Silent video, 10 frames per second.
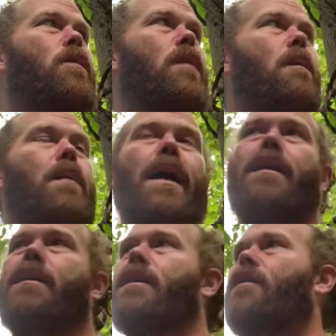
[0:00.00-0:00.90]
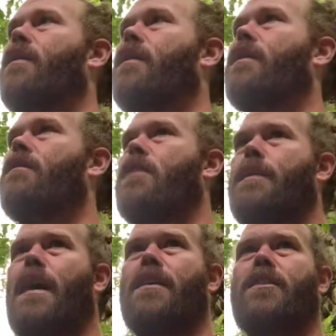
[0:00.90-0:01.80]
But
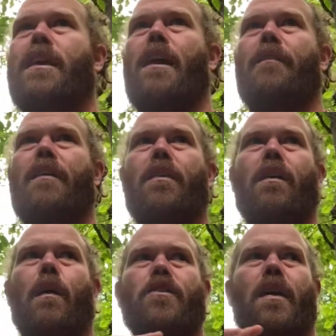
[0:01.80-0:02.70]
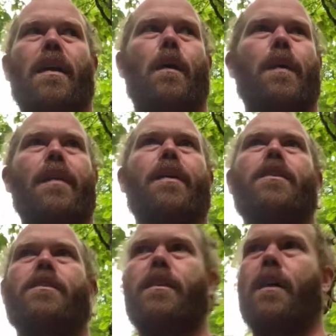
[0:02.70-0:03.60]
subconsciously, if you're always trying to help
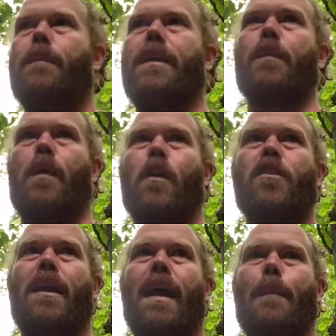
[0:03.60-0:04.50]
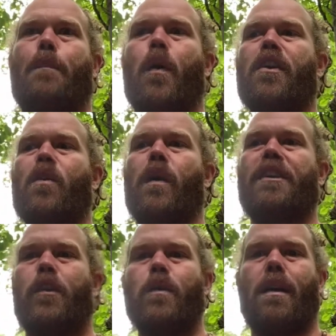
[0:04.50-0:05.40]
others, be a good person and not put your
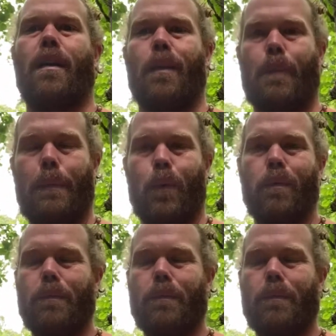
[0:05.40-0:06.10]
issues on other people.